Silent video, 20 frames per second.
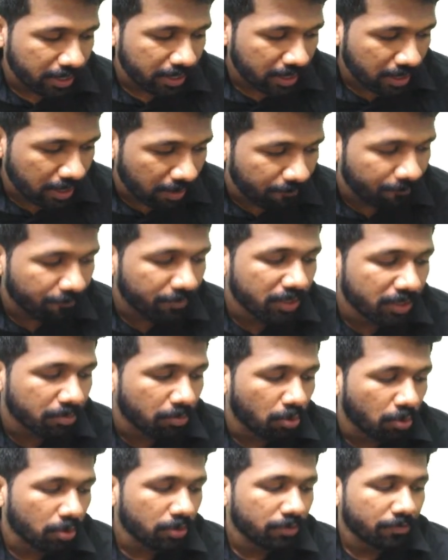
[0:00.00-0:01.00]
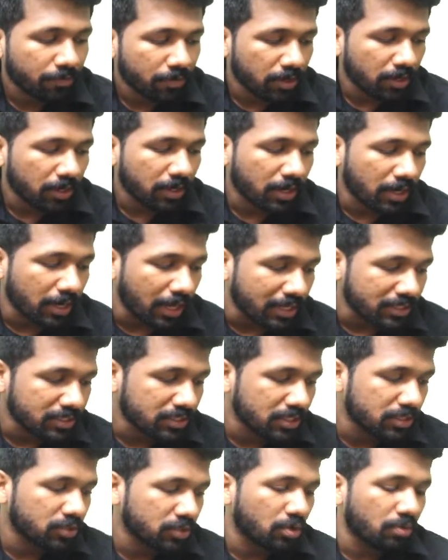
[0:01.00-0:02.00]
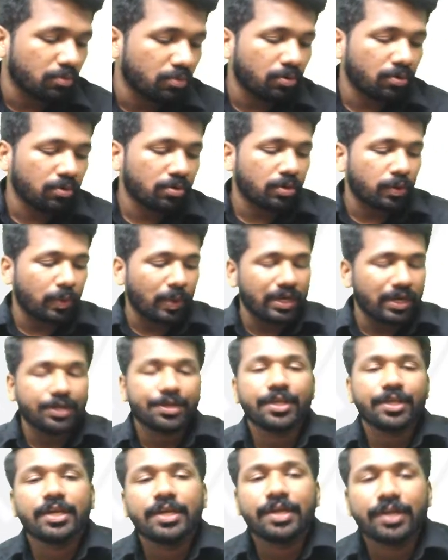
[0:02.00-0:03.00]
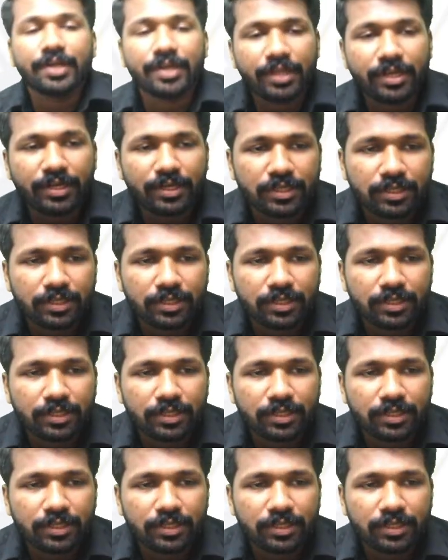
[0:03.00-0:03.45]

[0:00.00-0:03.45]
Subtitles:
come with more classes or more quality content.